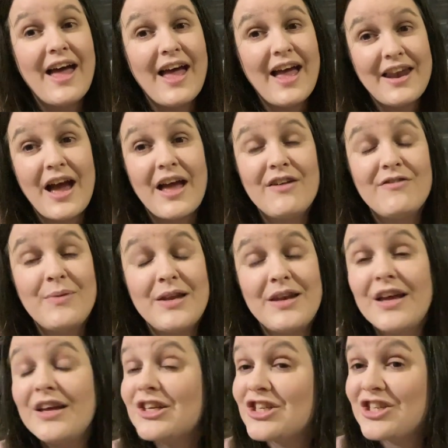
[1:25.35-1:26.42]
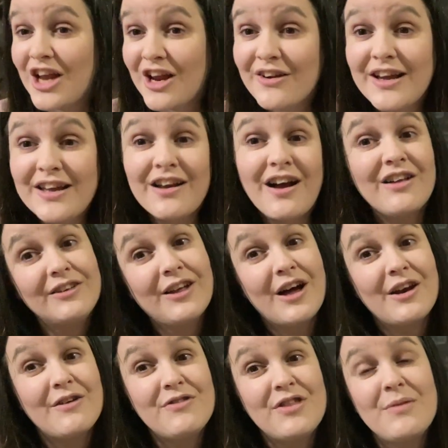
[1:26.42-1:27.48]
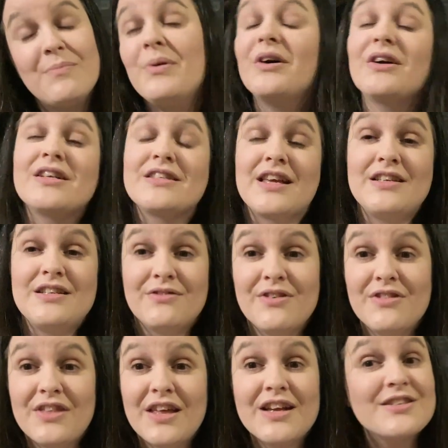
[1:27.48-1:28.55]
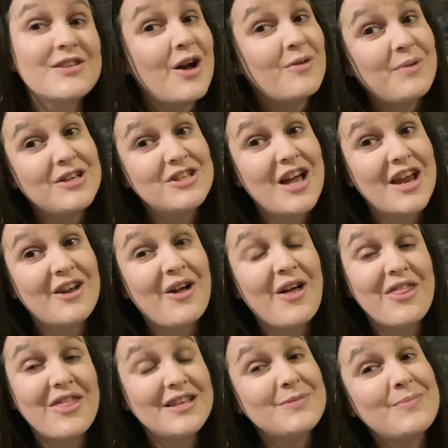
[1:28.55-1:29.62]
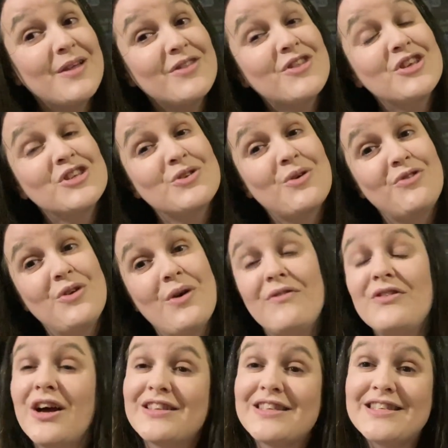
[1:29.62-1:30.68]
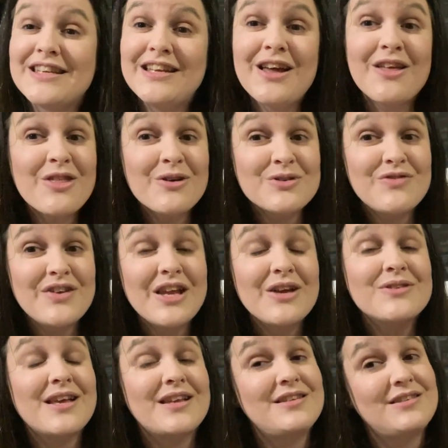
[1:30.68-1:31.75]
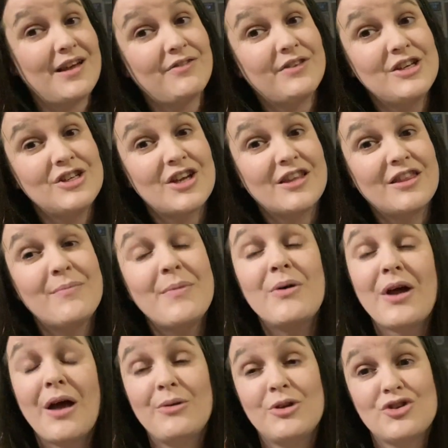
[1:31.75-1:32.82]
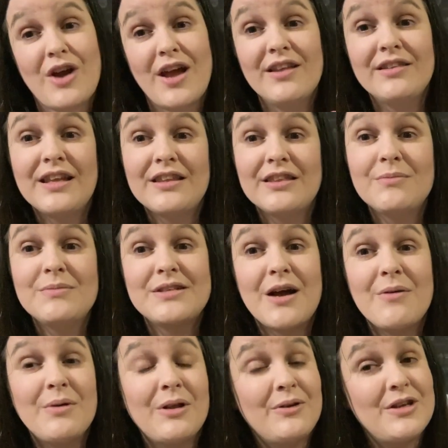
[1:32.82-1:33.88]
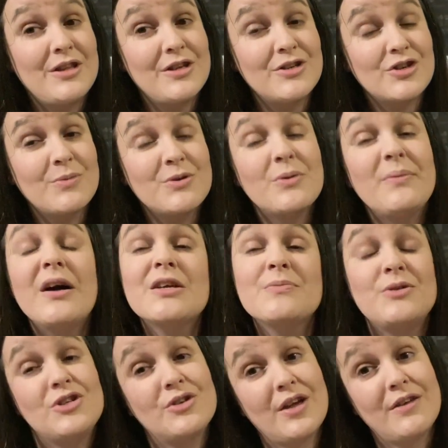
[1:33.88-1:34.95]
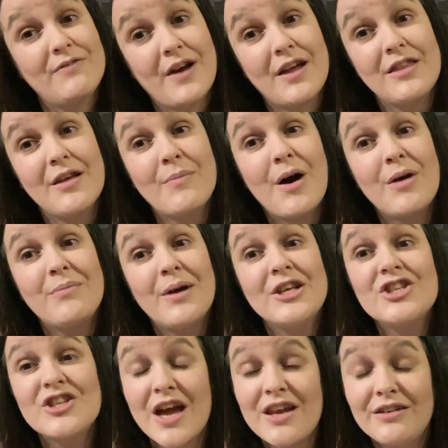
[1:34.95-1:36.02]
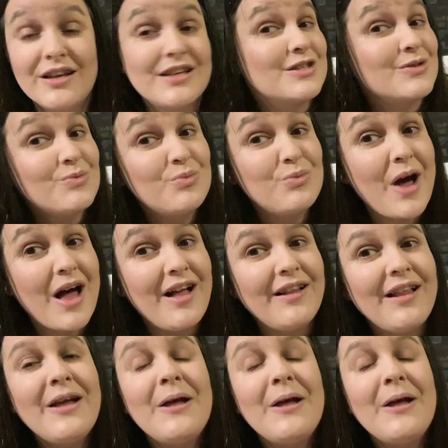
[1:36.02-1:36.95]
And I have been sharing a lot of the books and different things on my channel this month. So if you have not seen those videos, definitely check them out. I will try and link them down below in the description box, but you can find them on my channel as well.